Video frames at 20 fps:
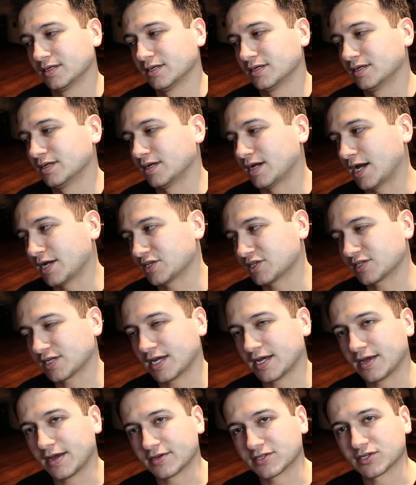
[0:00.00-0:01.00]

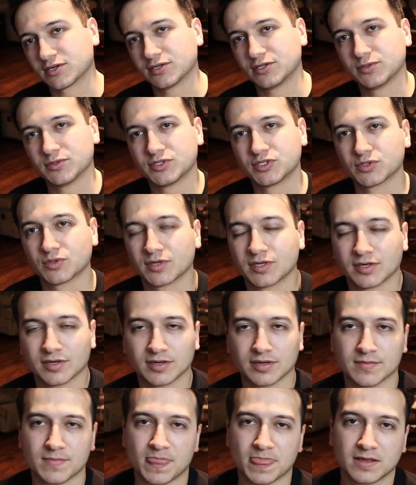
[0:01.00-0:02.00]
I started to enjoy
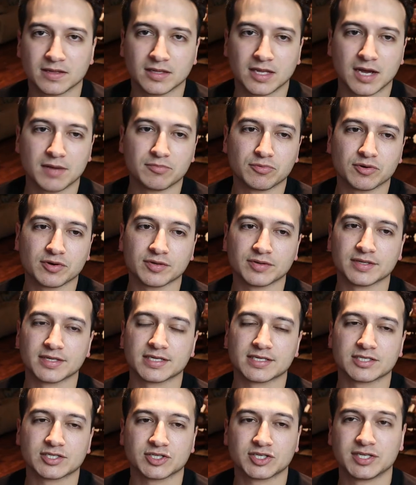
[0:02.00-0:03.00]
her a lot more in
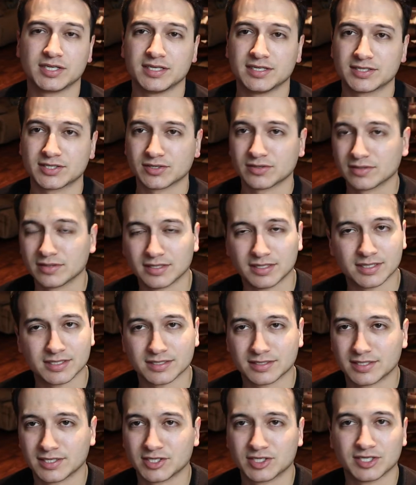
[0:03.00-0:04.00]
this. She certainly doesn't
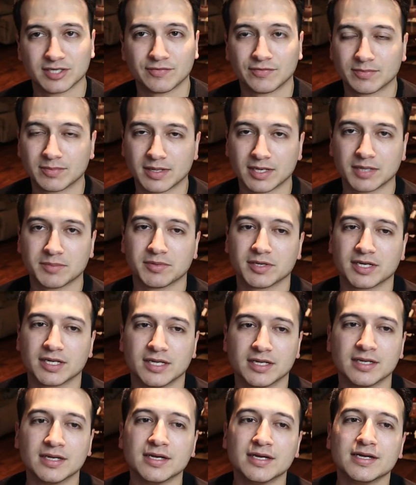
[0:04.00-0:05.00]
take shit from
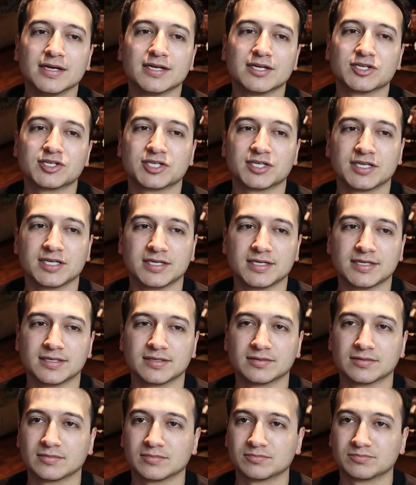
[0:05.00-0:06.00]
anybody.
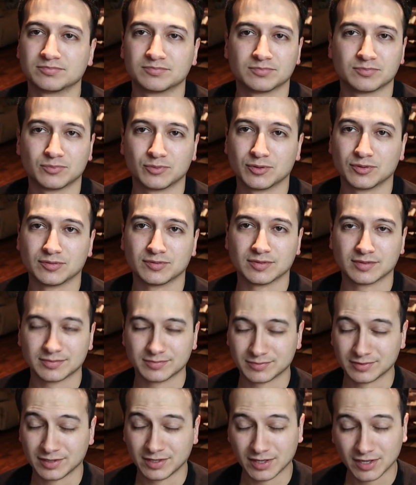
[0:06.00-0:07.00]
She will
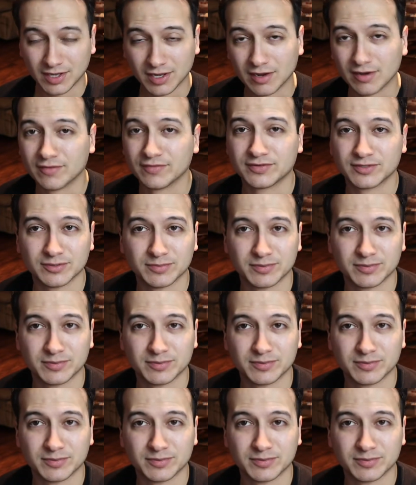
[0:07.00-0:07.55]
love to put a